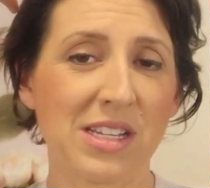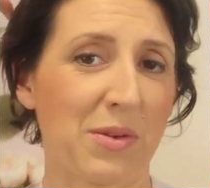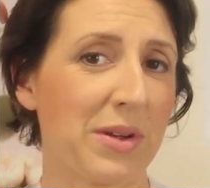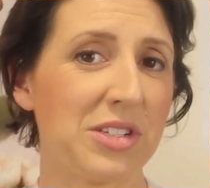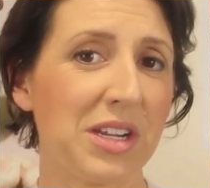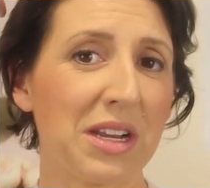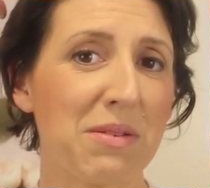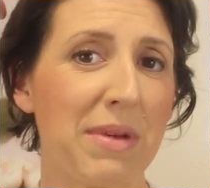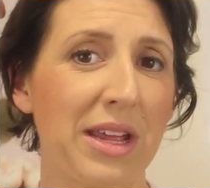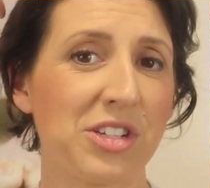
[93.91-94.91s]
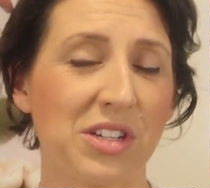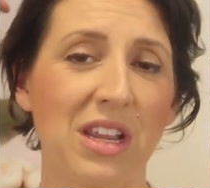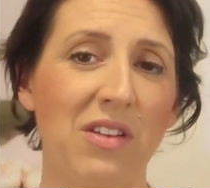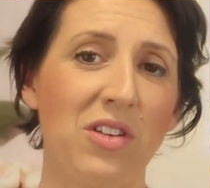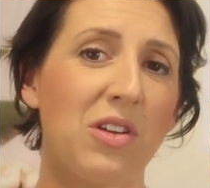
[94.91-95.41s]
So as you can imagine,
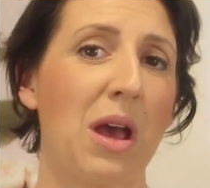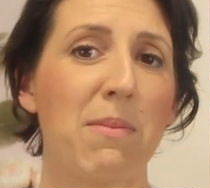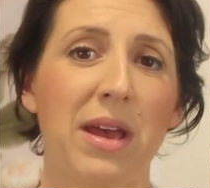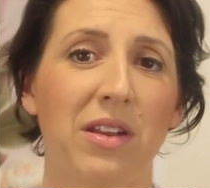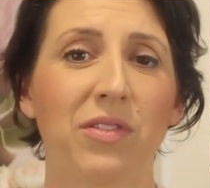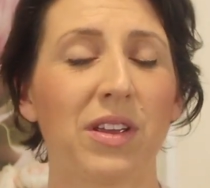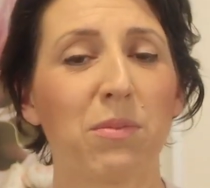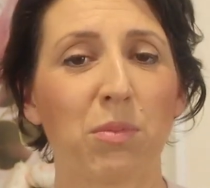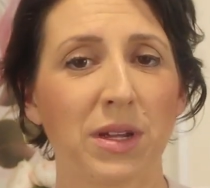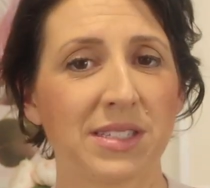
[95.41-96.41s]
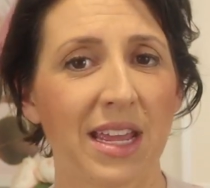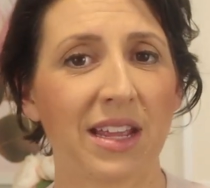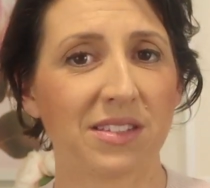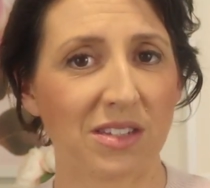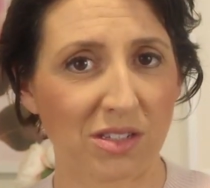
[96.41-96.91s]
if you come out of breast
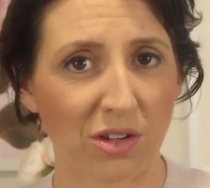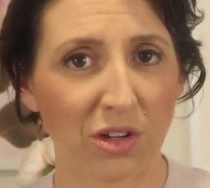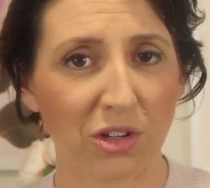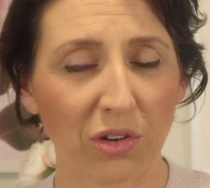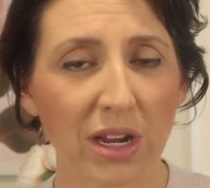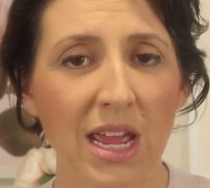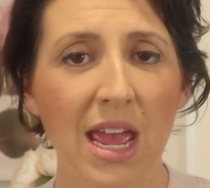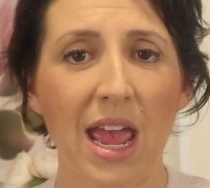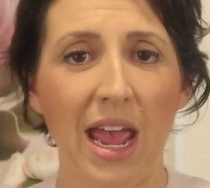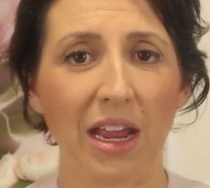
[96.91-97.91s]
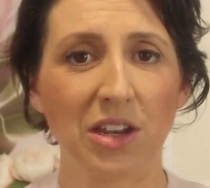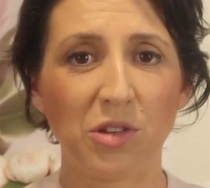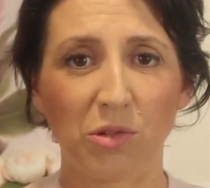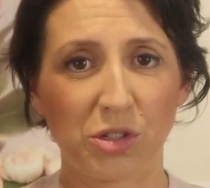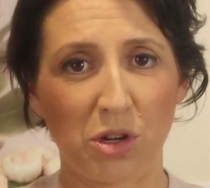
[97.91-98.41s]
cancer surgery
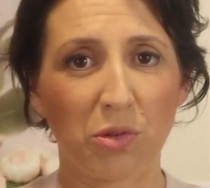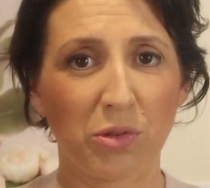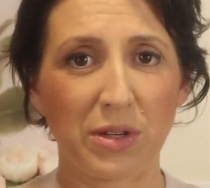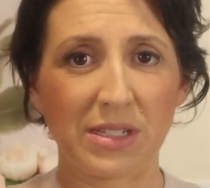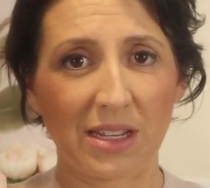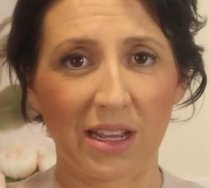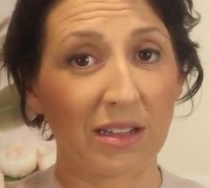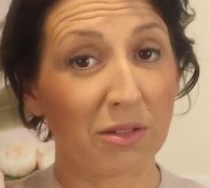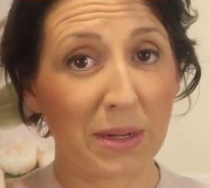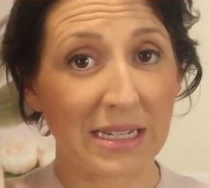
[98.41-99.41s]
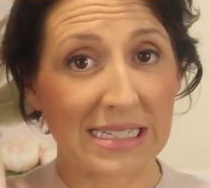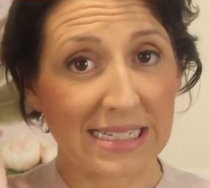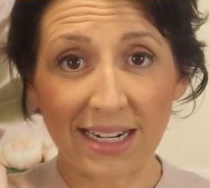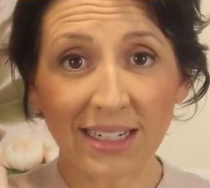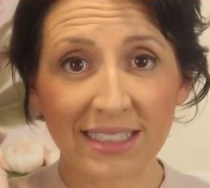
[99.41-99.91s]
and your shoulder is a little bit
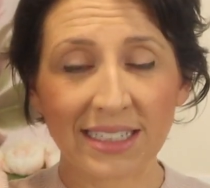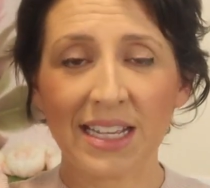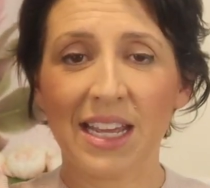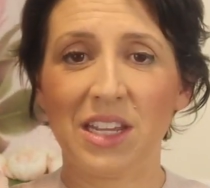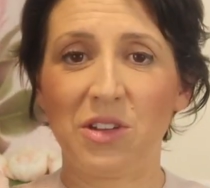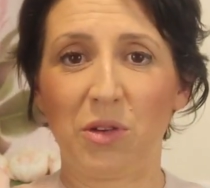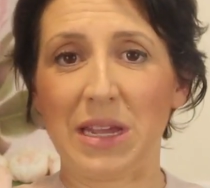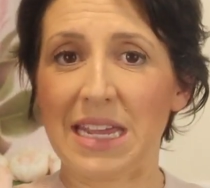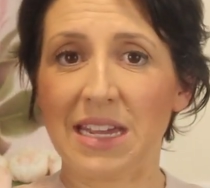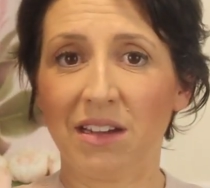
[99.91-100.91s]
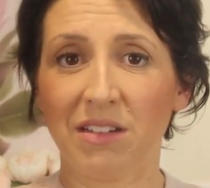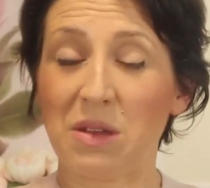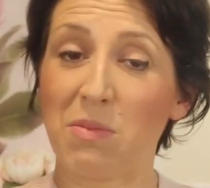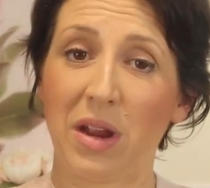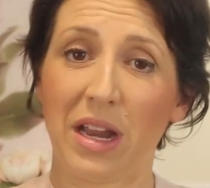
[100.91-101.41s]
stuck, you're here,
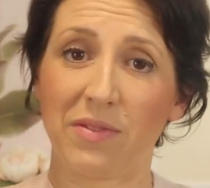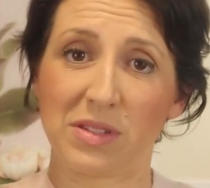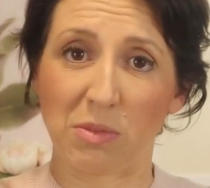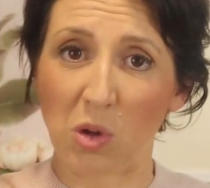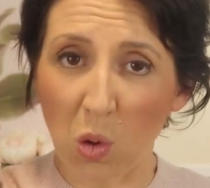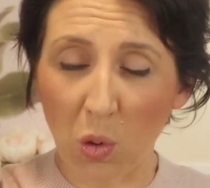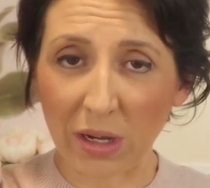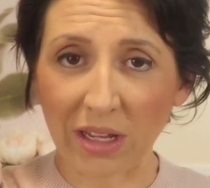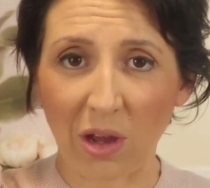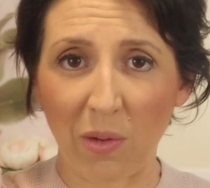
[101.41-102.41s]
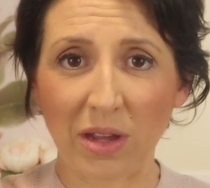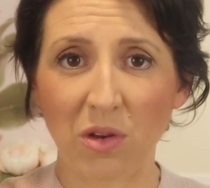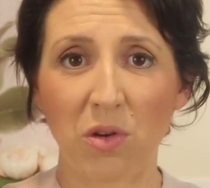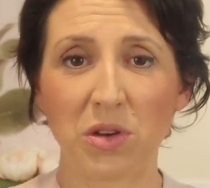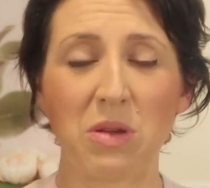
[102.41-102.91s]
you might have some cording going
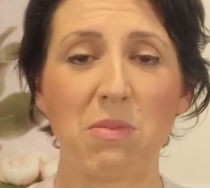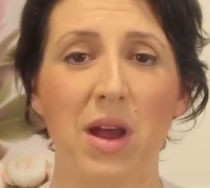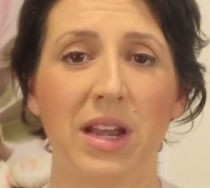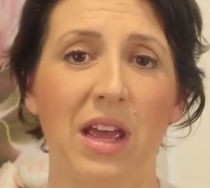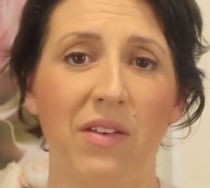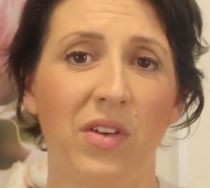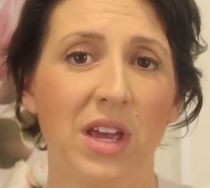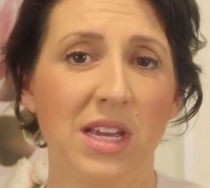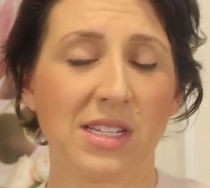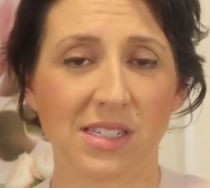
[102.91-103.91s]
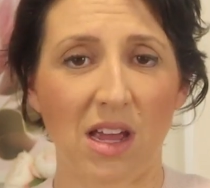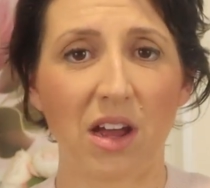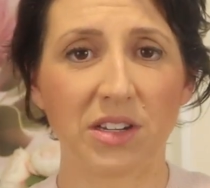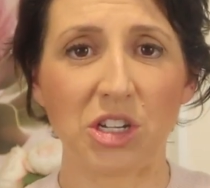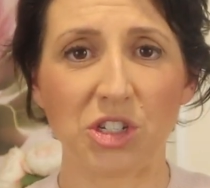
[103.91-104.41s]
on, you might have
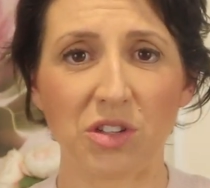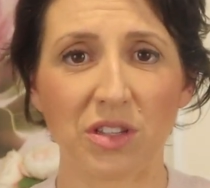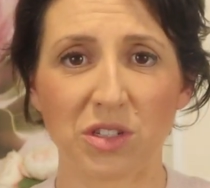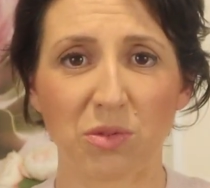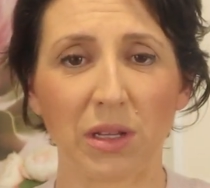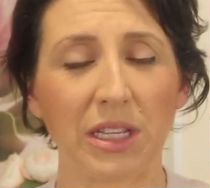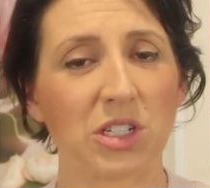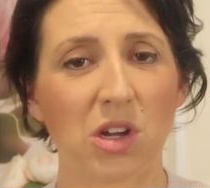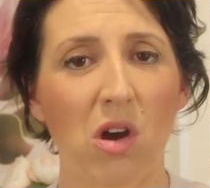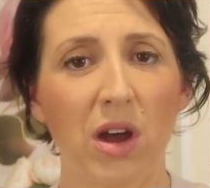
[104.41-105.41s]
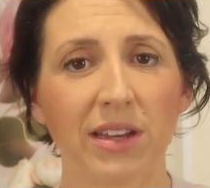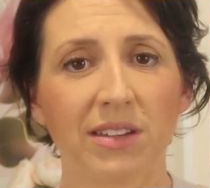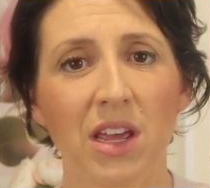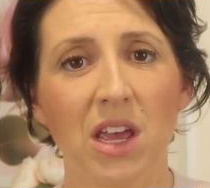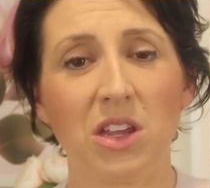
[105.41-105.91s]
scar tissue that's really
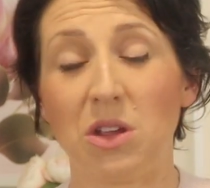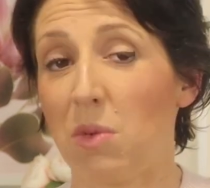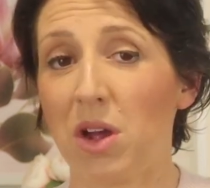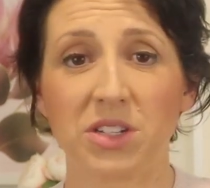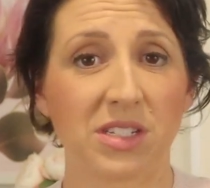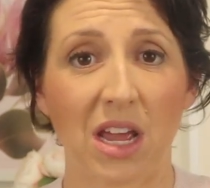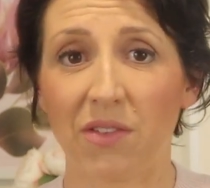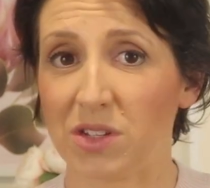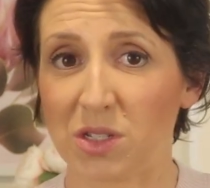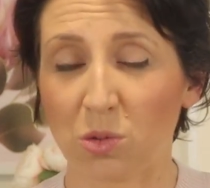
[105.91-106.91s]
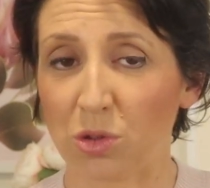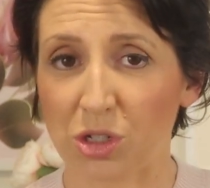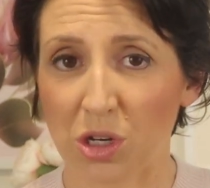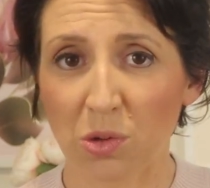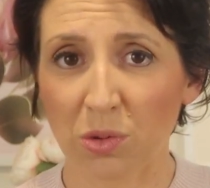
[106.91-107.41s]
tight, you might just have a sore
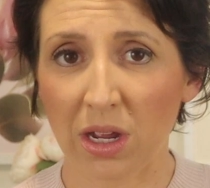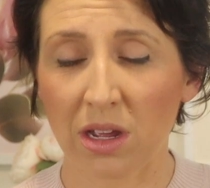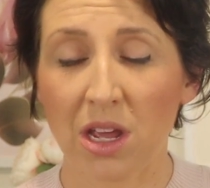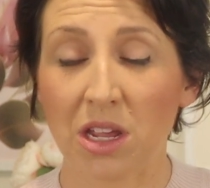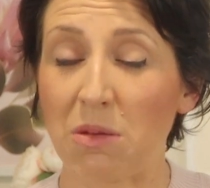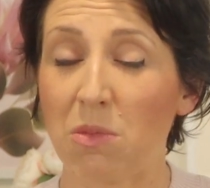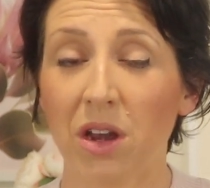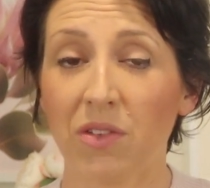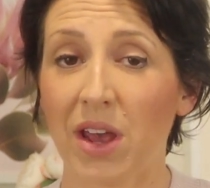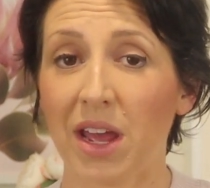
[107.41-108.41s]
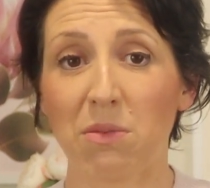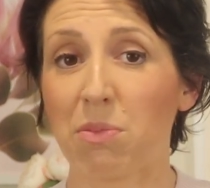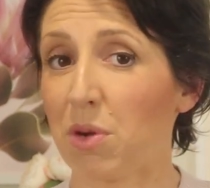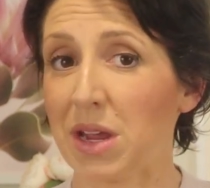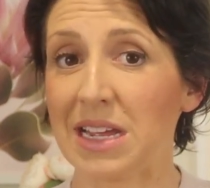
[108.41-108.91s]
shoulder, you might have had
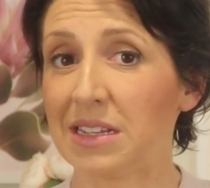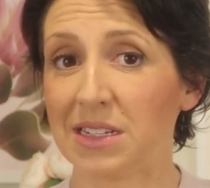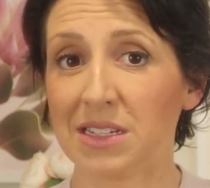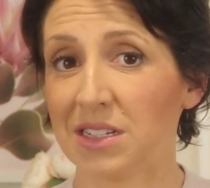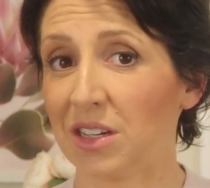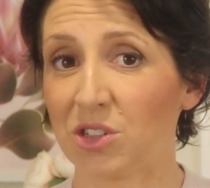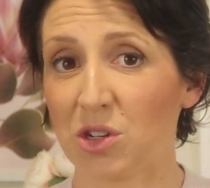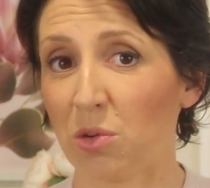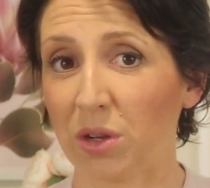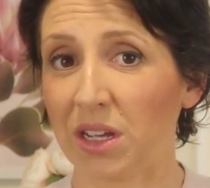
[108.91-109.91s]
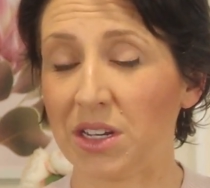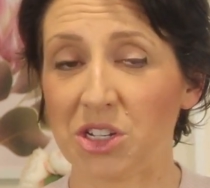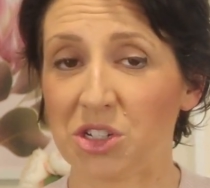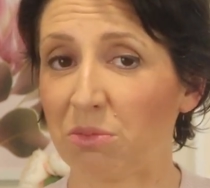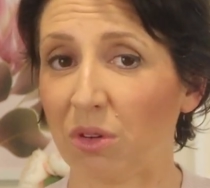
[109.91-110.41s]
a pre-existing shoulder
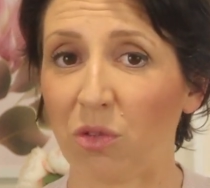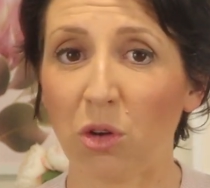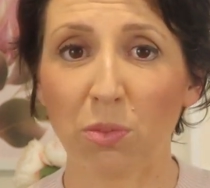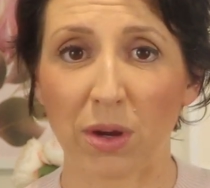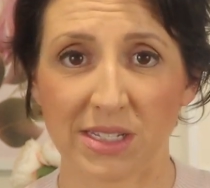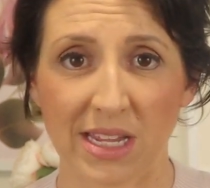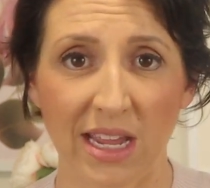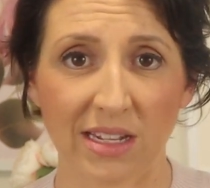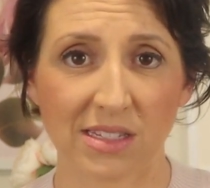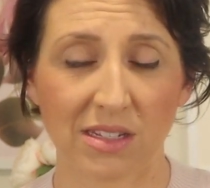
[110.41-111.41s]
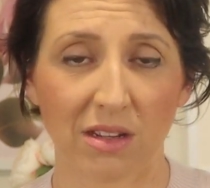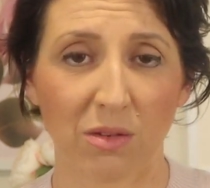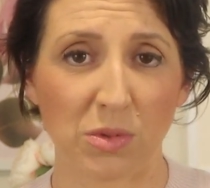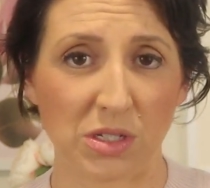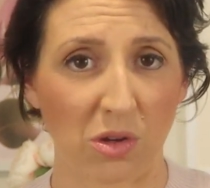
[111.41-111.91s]
condition before breast
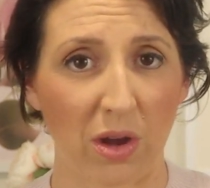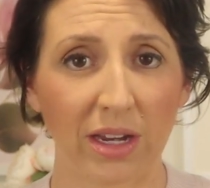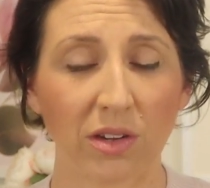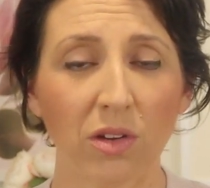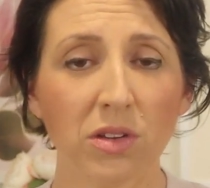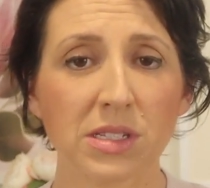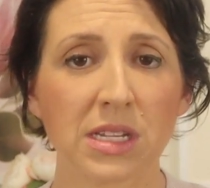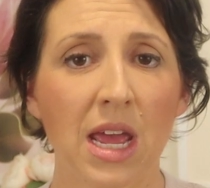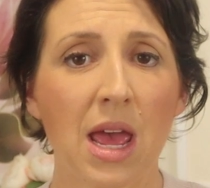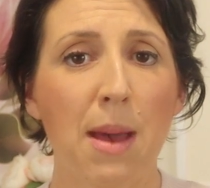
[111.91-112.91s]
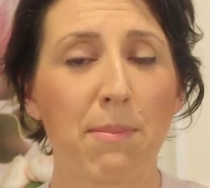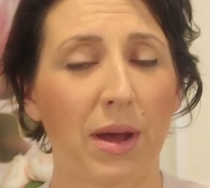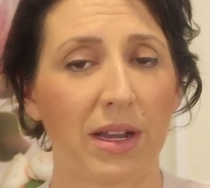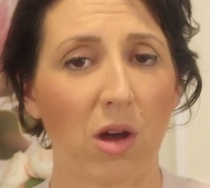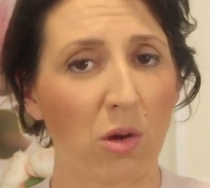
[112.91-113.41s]
cancer was diagnosed,
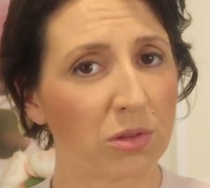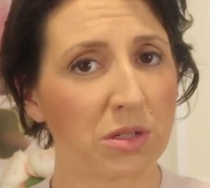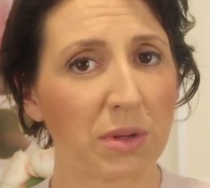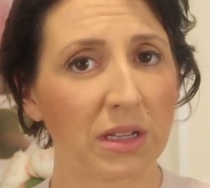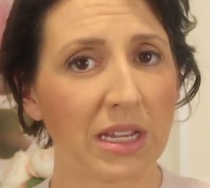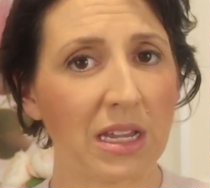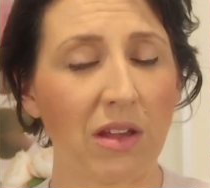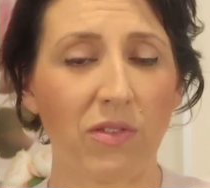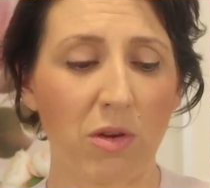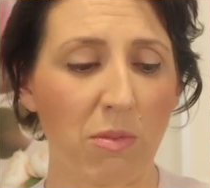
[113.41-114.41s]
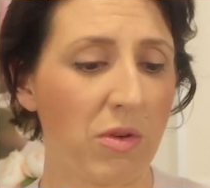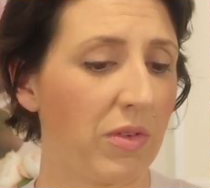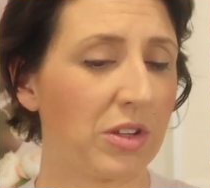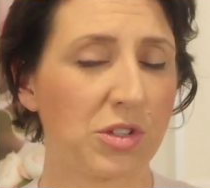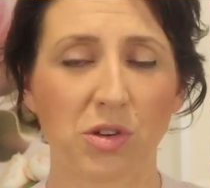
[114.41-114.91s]
but ultimately if you're
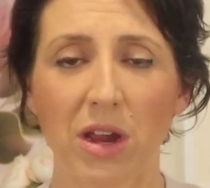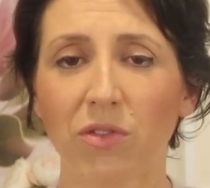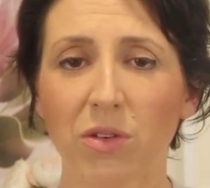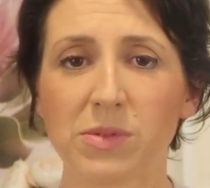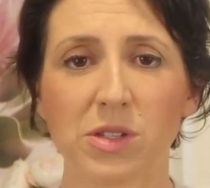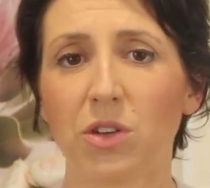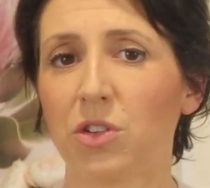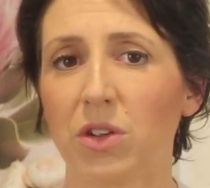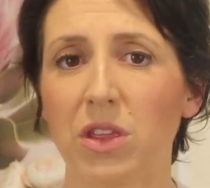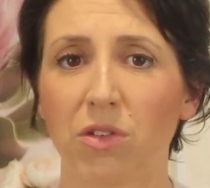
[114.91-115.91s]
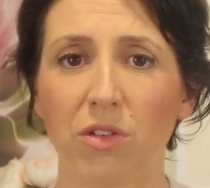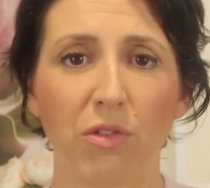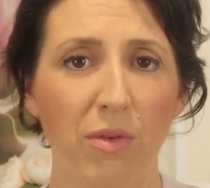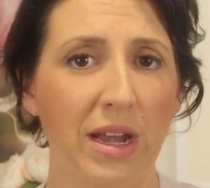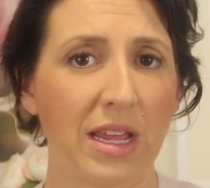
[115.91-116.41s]
moving straight from surgery through
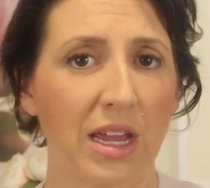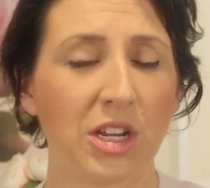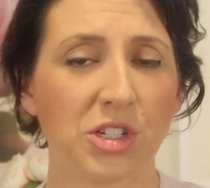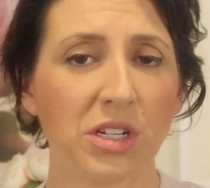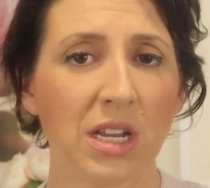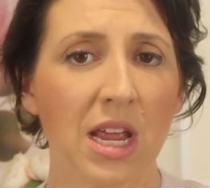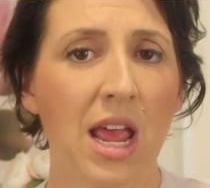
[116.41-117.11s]
to radiation,